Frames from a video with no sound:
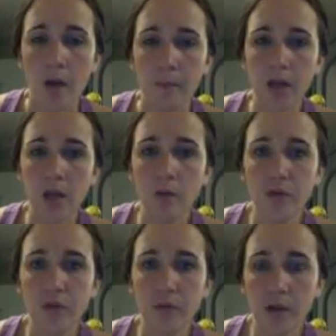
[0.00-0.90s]
meeting
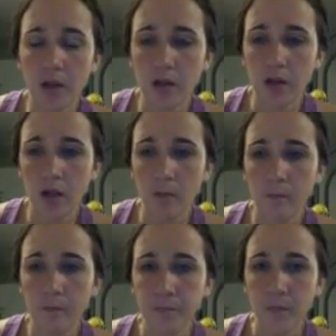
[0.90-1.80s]
with the reading
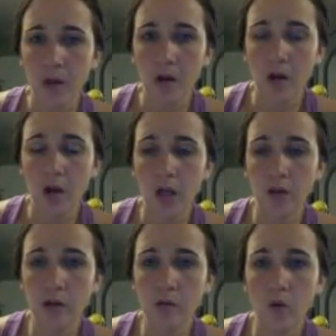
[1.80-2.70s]
team in
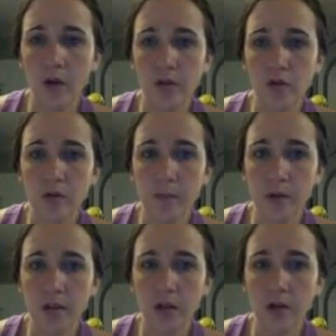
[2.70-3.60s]
the school and district
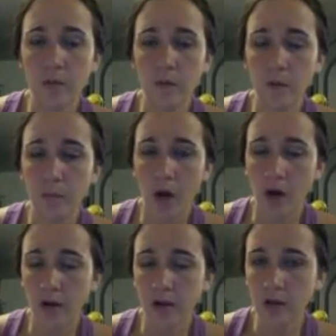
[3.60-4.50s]
personnel to review
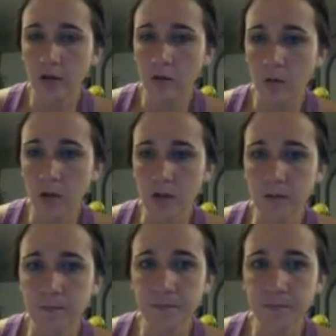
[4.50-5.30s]
progress and scores.